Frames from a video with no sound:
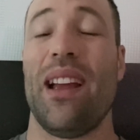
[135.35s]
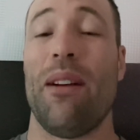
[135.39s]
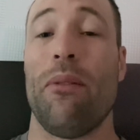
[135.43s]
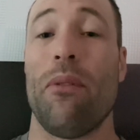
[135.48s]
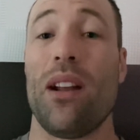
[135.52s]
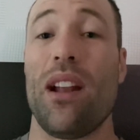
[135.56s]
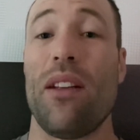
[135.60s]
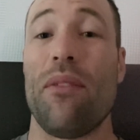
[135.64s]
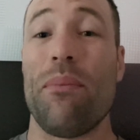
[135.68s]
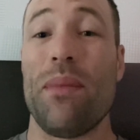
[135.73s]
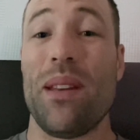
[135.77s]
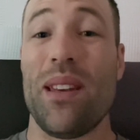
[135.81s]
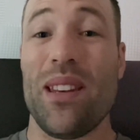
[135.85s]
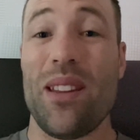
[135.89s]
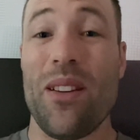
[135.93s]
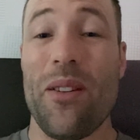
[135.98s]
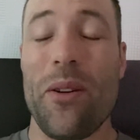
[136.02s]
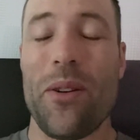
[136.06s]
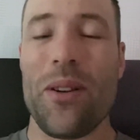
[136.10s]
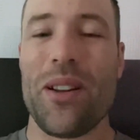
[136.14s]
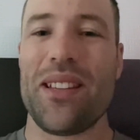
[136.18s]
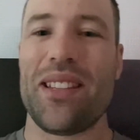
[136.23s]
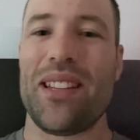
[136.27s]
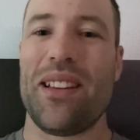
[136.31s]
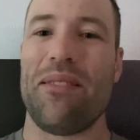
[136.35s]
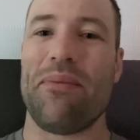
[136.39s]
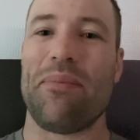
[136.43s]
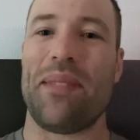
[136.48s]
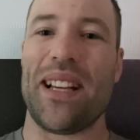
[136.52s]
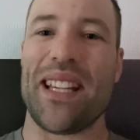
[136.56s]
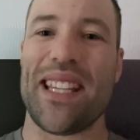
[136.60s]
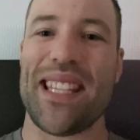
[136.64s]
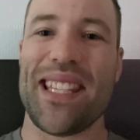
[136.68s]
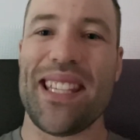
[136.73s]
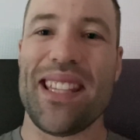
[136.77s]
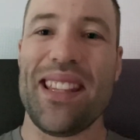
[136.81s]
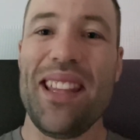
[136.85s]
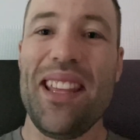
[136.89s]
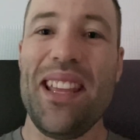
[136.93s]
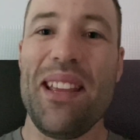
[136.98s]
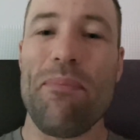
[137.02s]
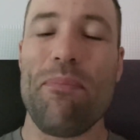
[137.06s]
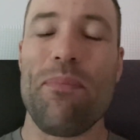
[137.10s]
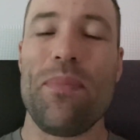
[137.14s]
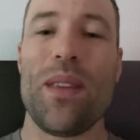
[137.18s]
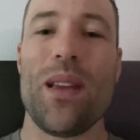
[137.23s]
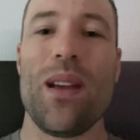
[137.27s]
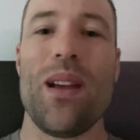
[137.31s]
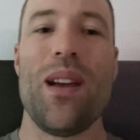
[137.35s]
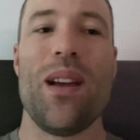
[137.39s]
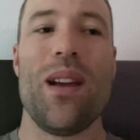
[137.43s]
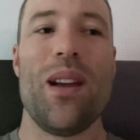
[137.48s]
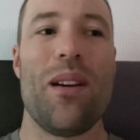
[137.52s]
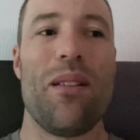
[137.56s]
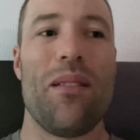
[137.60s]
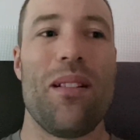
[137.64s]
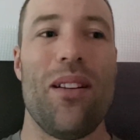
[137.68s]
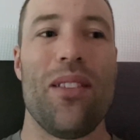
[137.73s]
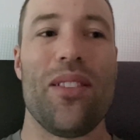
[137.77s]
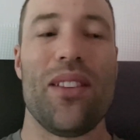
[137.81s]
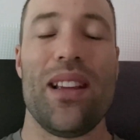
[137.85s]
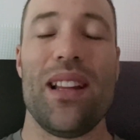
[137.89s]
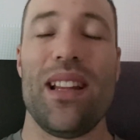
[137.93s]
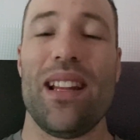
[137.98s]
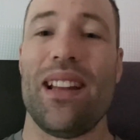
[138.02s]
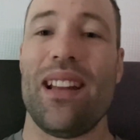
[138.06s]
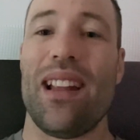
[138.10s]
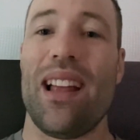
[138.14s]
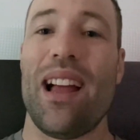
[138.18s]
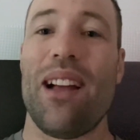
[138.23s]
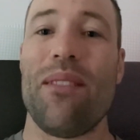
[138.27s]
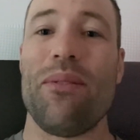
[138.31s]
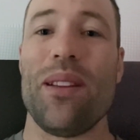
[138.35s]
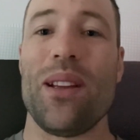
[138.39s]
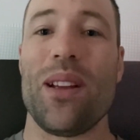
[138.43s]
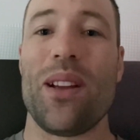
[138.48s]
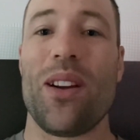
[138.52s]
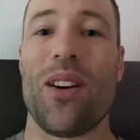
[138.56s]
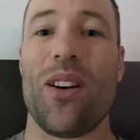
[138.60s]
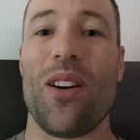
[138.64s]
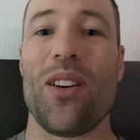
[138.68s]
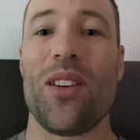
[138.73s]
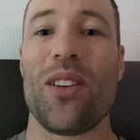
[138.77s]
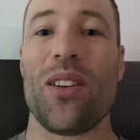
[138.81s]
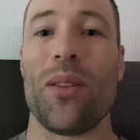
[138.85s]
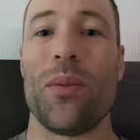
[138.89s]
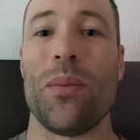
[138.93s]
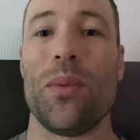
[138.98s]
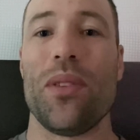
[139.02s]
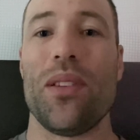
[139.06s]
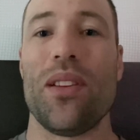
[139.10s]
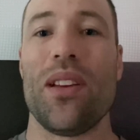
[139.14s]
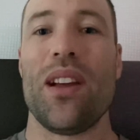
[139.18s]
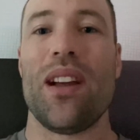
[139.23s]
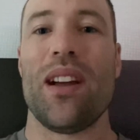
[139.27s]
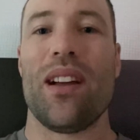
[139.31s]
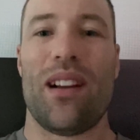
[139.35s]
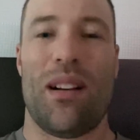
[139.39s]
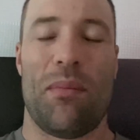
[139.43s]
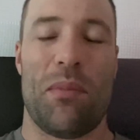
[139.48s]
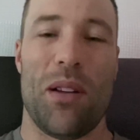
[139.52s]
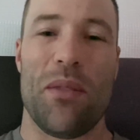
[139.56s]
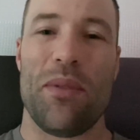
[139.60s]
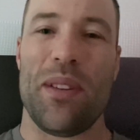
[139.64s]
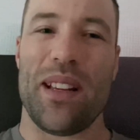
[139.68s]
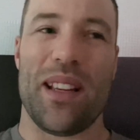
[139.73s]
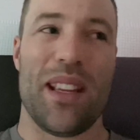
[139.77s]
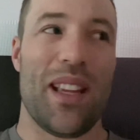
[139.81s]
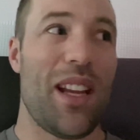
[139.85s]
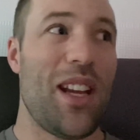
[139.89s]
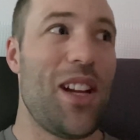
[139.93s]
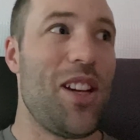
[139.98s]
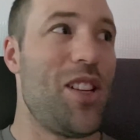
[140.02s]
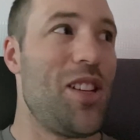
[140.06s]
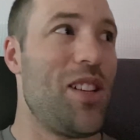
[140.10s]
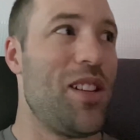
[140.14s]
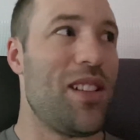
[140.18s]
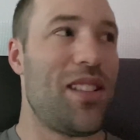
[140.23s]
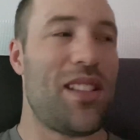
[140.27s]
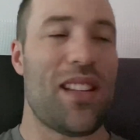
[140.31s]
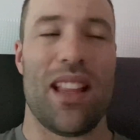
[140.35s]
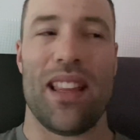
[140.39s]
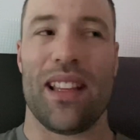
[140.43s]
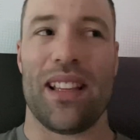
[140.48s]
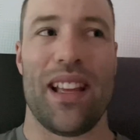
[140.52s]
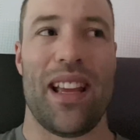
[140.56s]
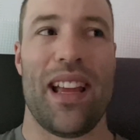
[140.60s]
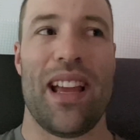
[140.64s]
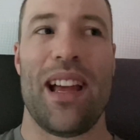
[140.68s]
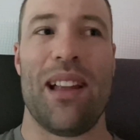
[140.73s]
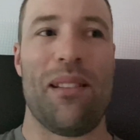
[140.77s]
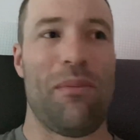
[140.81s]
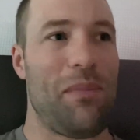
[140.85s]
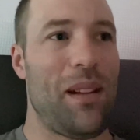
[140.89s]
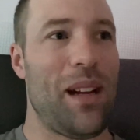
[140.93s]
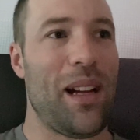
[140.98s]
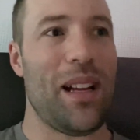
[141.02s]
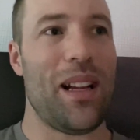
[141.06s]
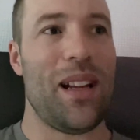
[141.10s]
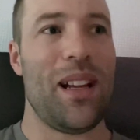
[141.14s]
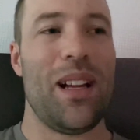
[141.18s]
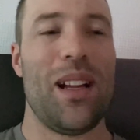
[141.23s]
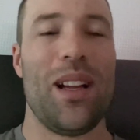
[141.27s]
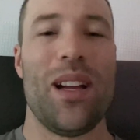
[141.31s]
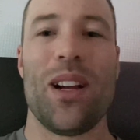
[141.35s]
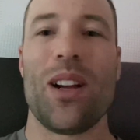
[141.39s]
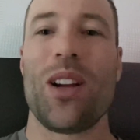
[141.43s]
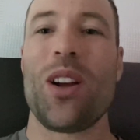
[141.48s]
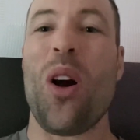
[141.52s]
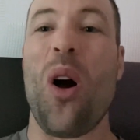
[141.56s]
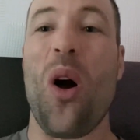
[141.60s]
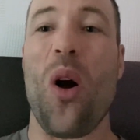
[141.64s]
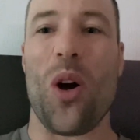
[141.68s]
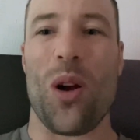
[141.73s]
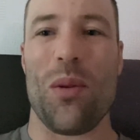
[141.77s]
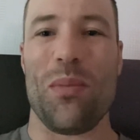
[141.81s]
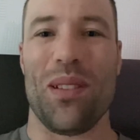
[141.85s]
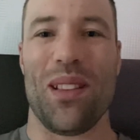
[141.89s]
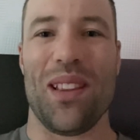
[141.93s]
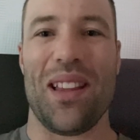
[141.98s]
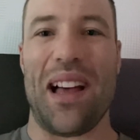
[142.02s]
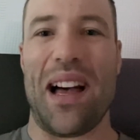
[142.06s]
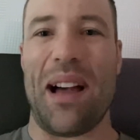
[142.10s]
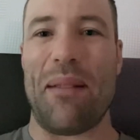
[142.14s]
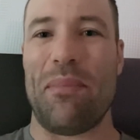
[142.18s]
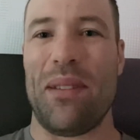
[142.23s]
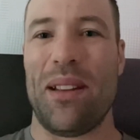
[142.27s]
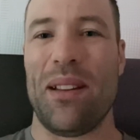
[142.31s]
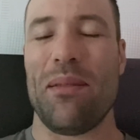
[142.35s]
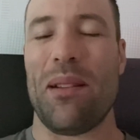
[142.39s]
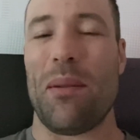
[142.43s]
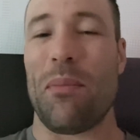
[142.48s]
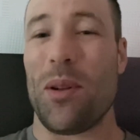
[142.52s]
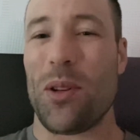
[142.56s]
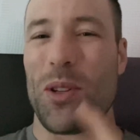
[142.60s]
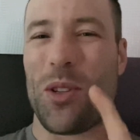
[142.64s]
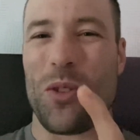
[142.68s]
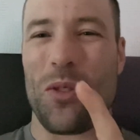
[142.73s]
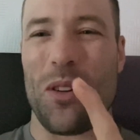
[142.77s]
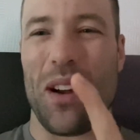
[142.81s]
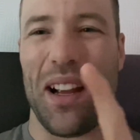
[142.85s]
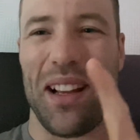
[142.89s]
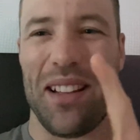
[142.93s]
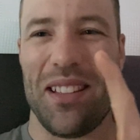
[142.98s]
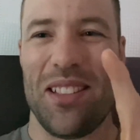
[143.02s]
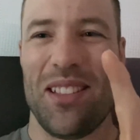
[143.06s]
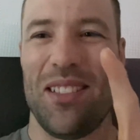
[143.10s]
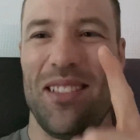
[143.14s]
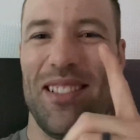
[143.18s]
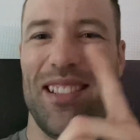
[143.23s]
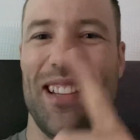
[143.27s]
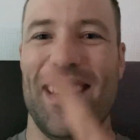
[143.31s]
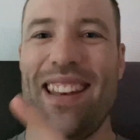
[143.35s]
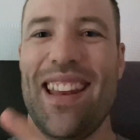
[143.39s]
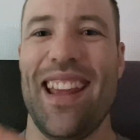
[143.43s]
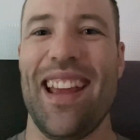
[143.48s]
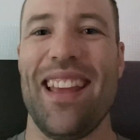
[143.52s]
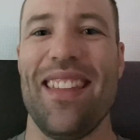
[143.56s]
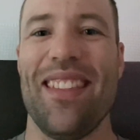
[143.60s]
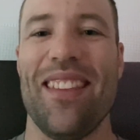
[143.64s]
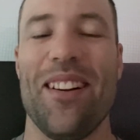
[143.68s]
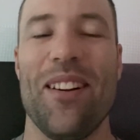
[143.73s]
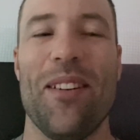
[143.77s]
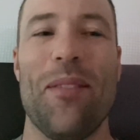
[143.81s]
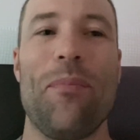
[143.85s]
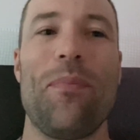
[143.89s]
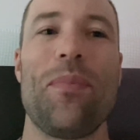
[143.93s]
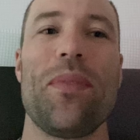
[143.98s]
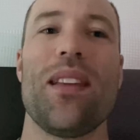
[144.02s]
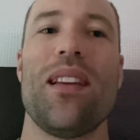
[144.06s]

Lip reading: And what I've been noticing in my sleep, when I was eating heavy carbs, I'm on vacation. It's not like I had my carb allotment. I'm gonna try to today though.